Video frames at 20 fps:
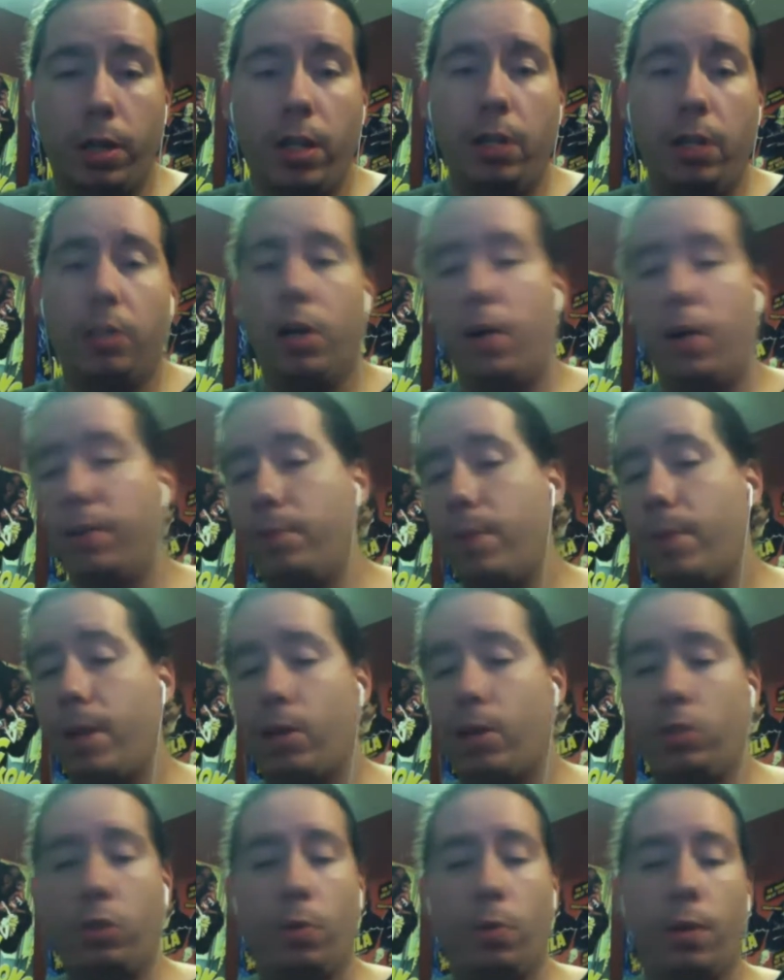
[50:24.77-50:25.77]
and he talked about
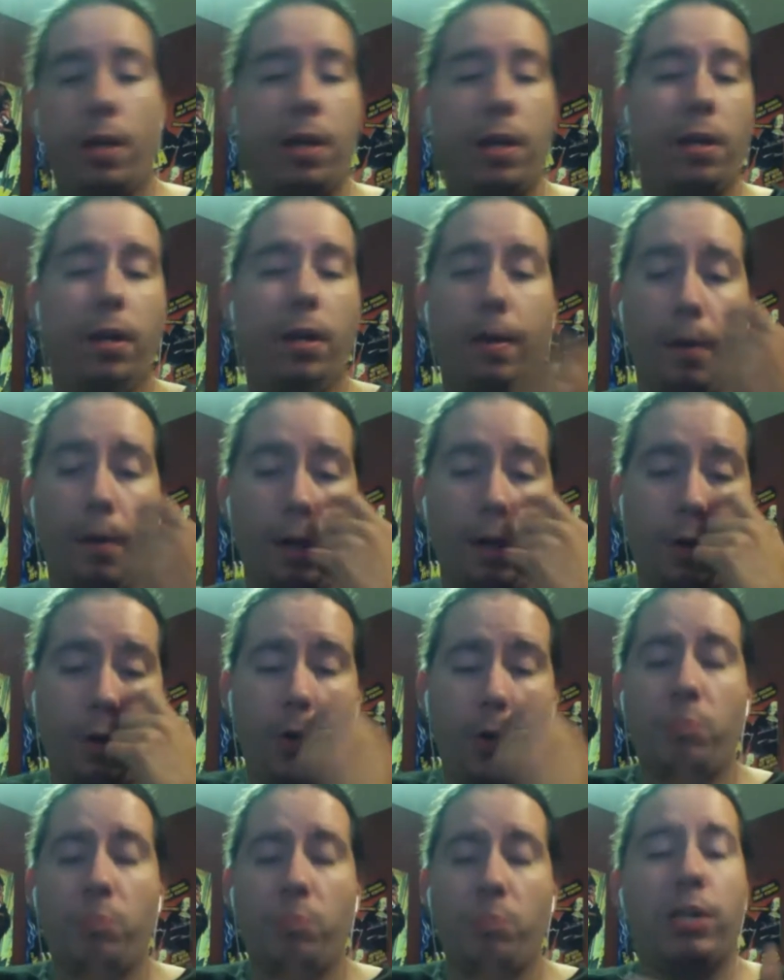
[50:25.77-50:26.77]
he's doing a
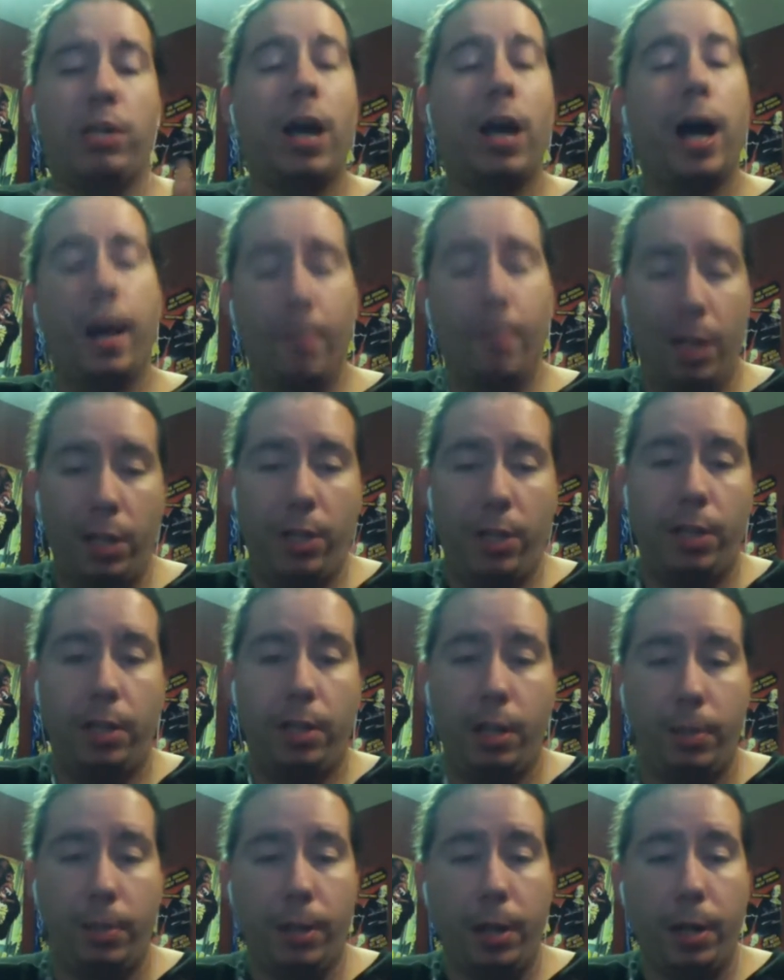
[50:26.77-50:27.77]
Christmas comedy thing
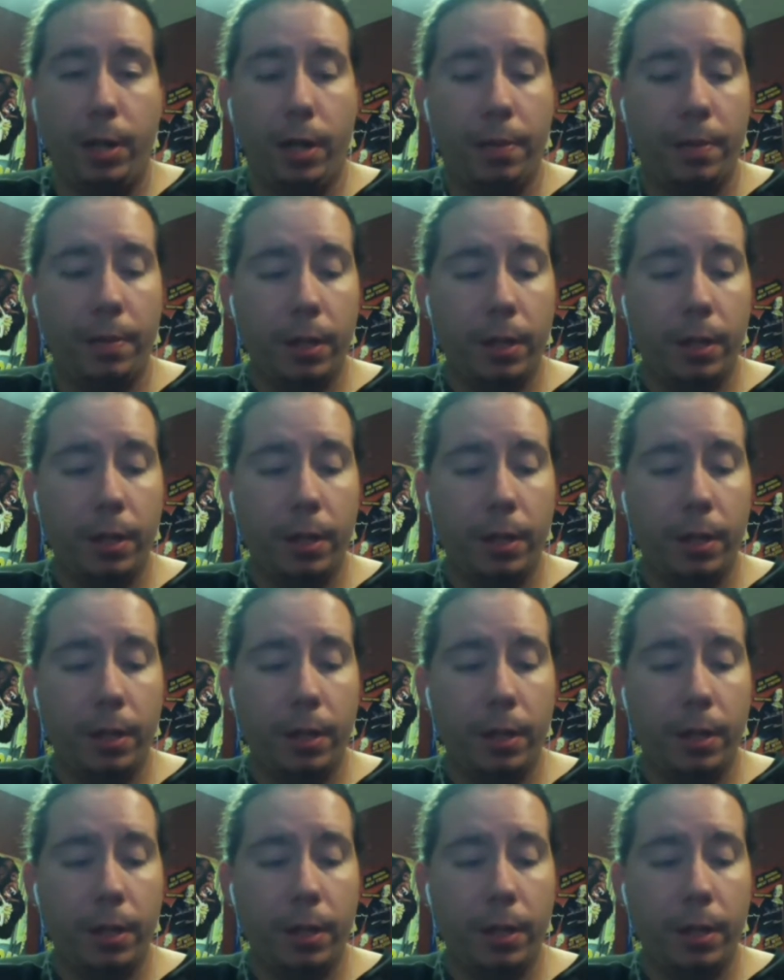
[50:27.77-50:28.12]
coming up.